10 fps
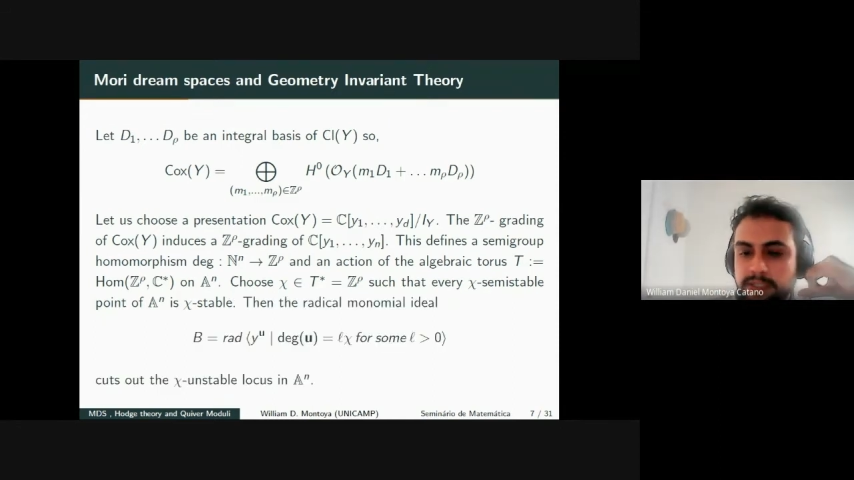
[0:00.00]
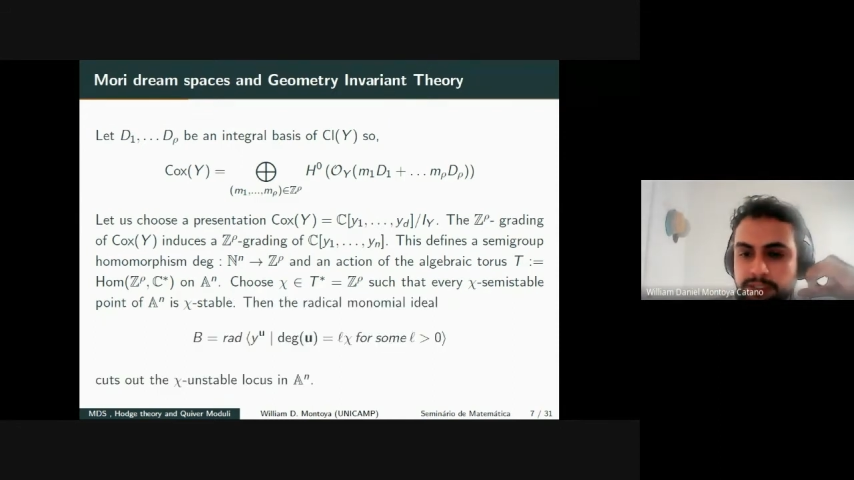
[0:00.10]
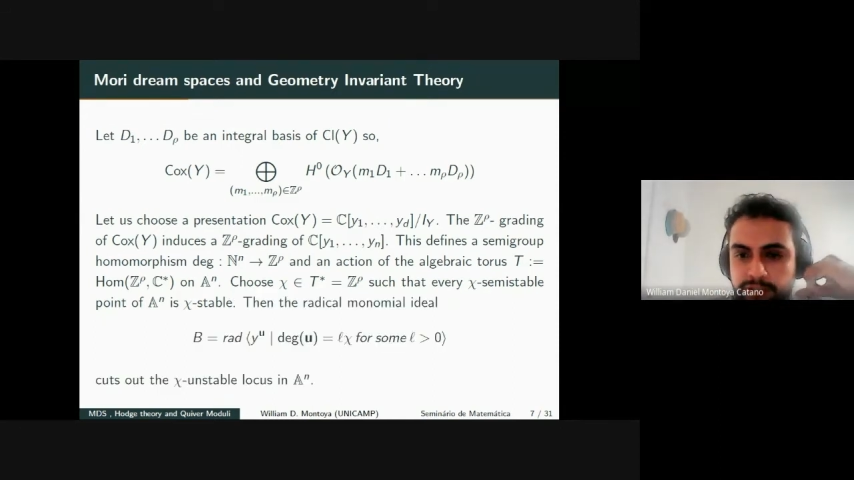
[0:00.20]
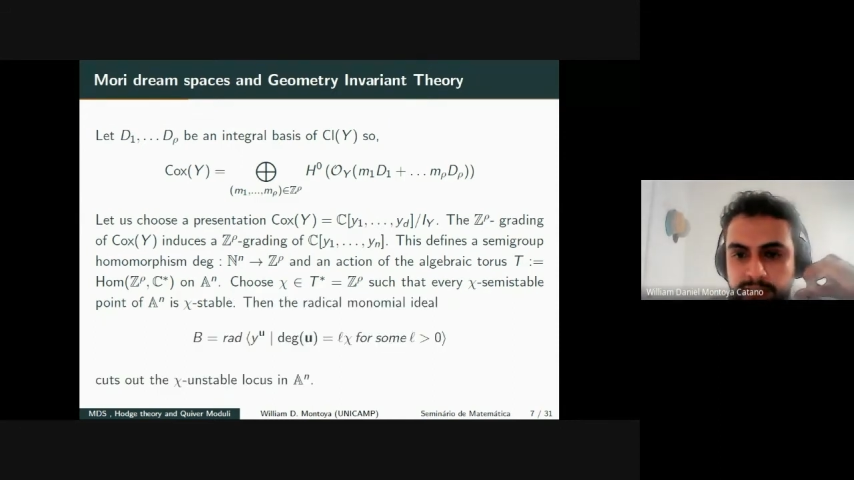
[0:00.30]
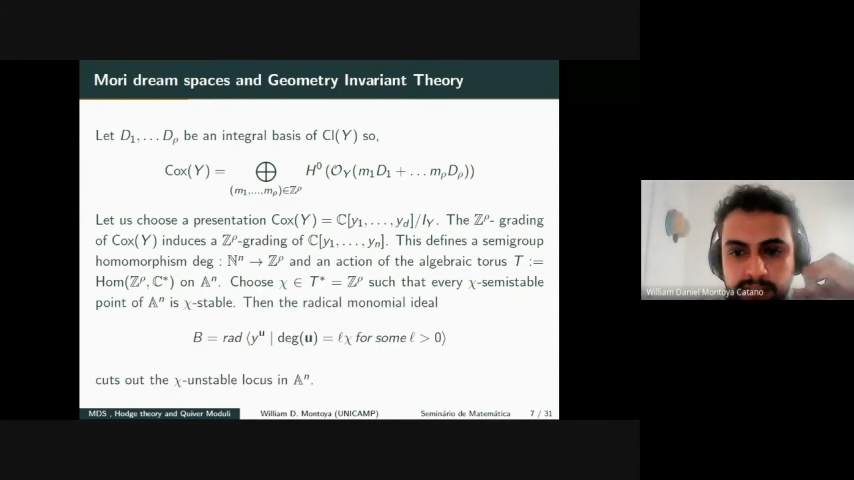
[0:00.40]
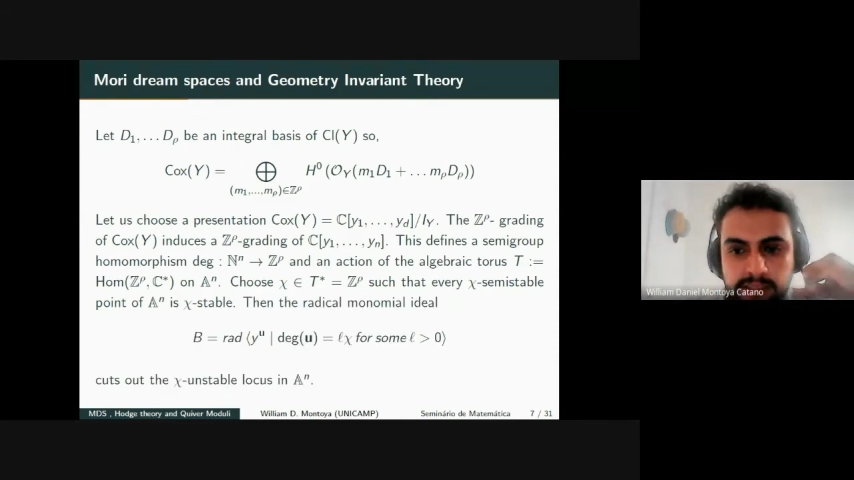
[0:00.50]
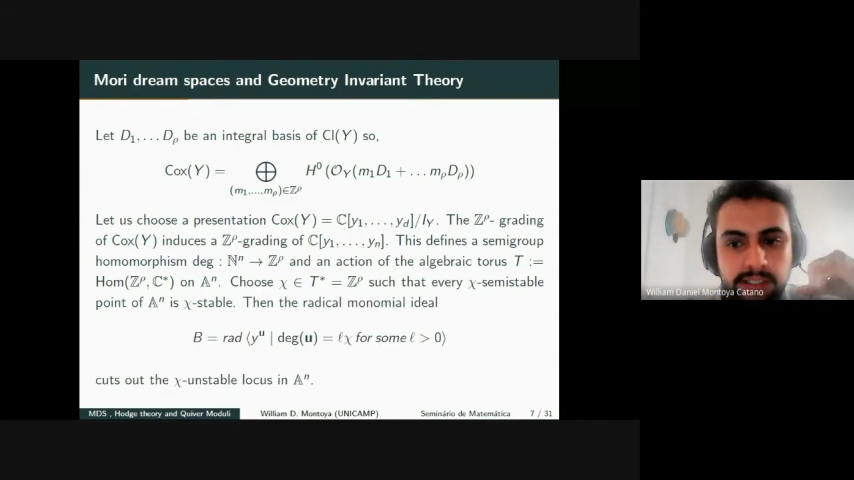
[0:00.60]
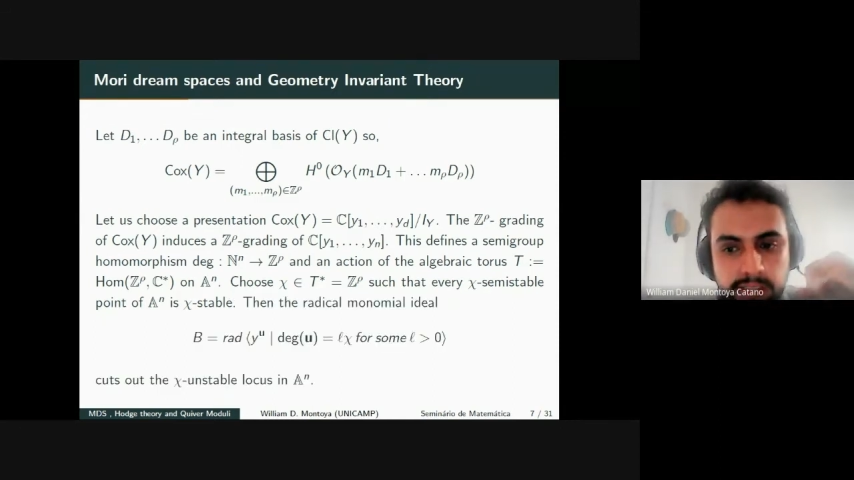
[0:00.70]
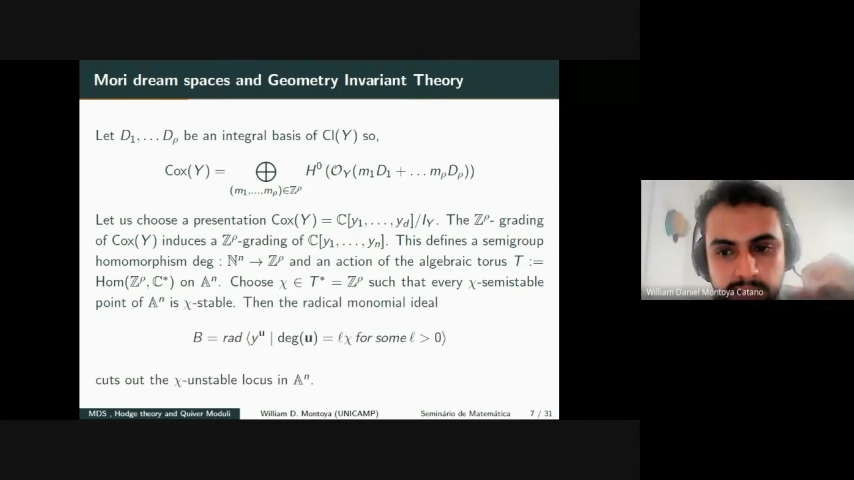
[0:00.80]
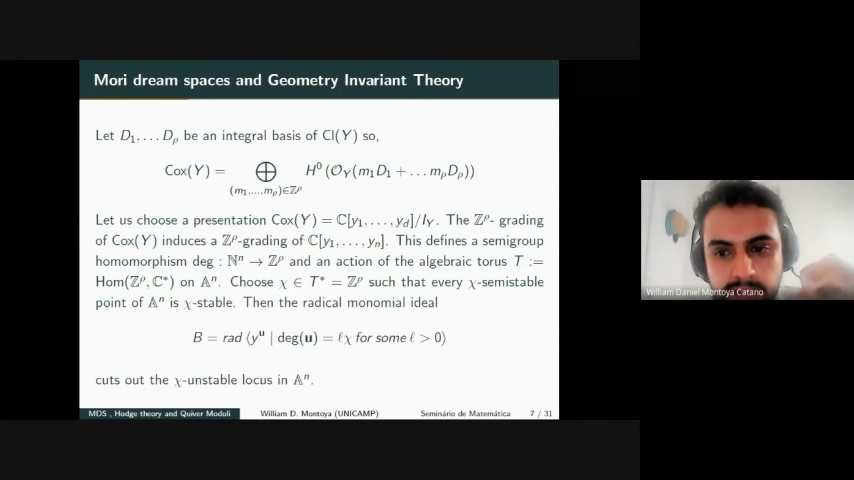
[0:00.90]

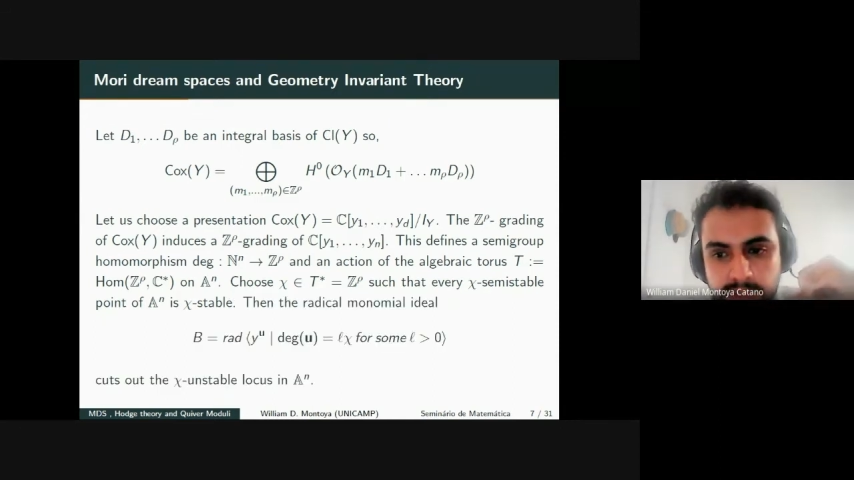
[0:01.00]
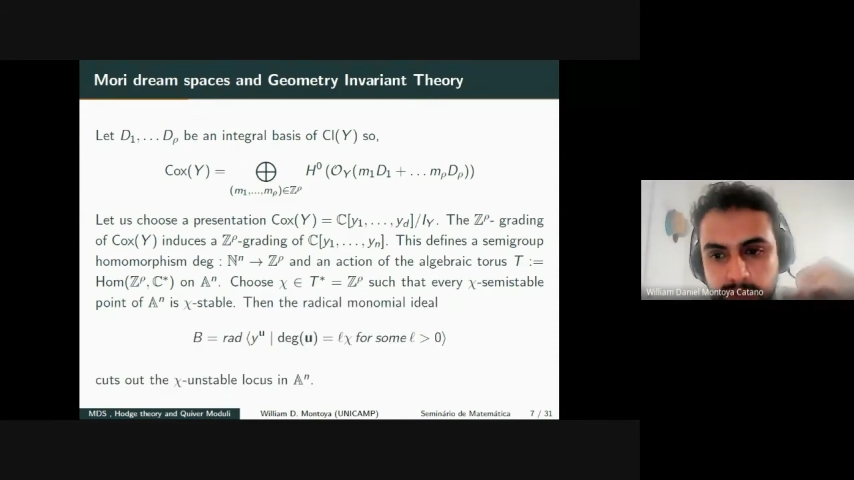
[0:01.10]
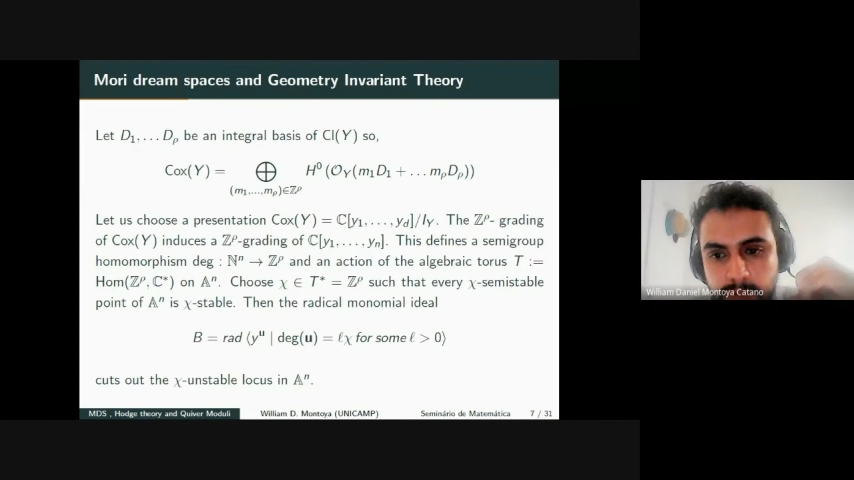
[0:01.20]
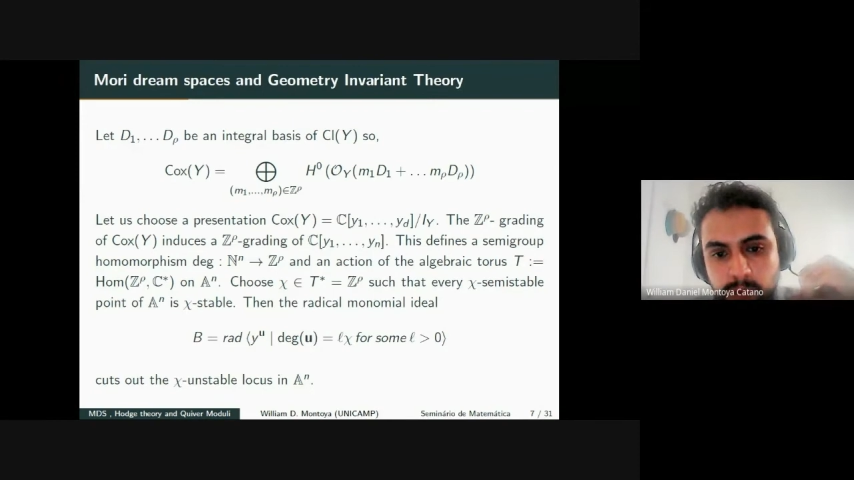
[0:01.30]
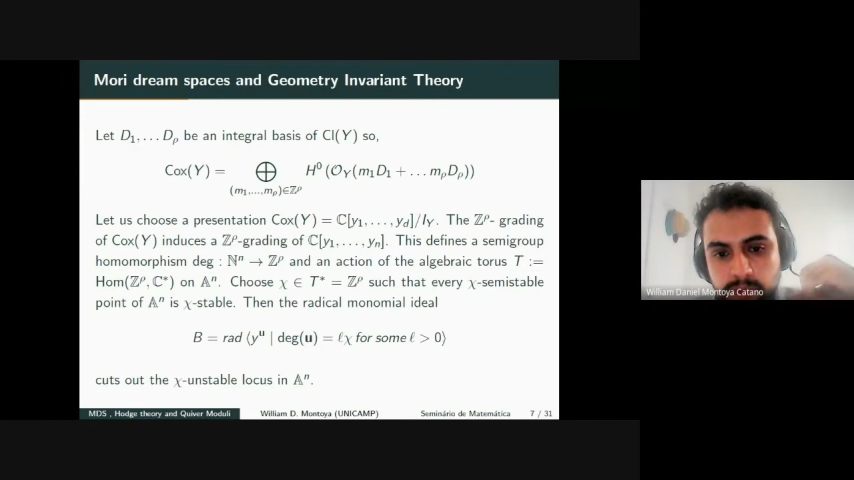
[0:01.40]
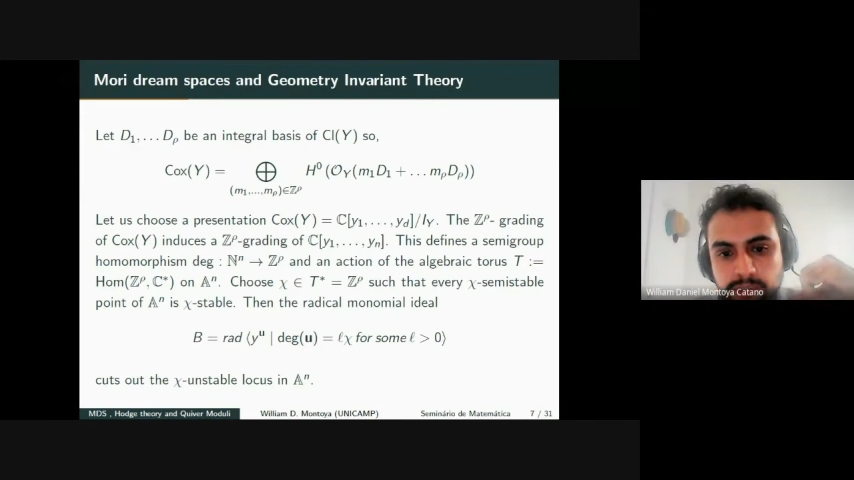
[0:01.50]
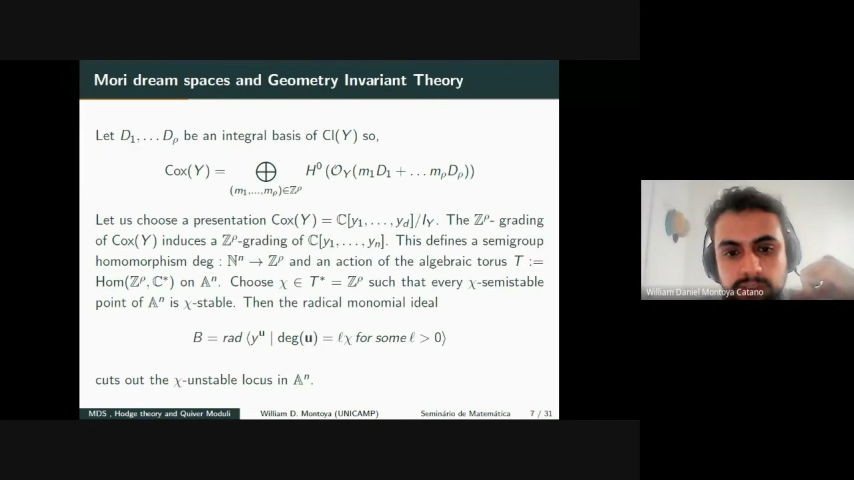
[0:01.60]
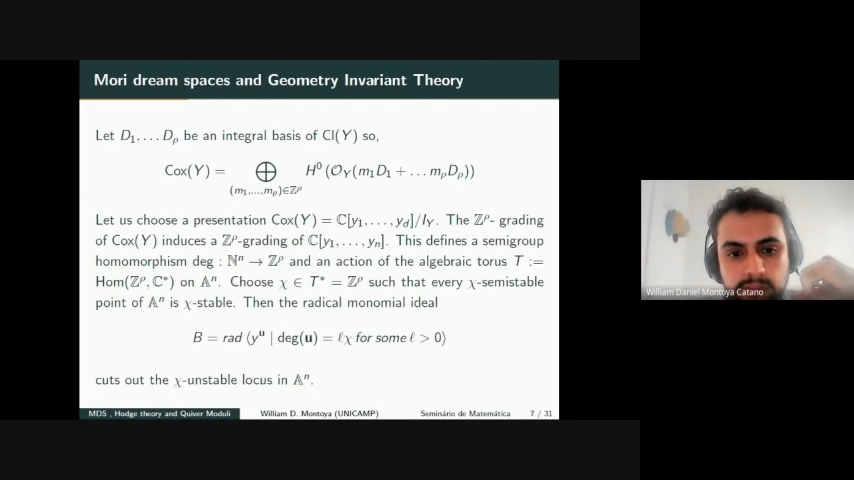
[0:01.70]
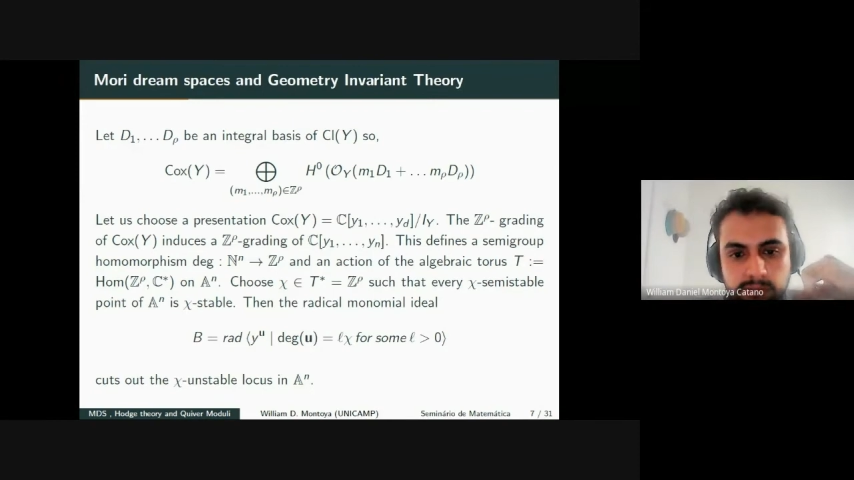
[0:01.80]
GIT quotient,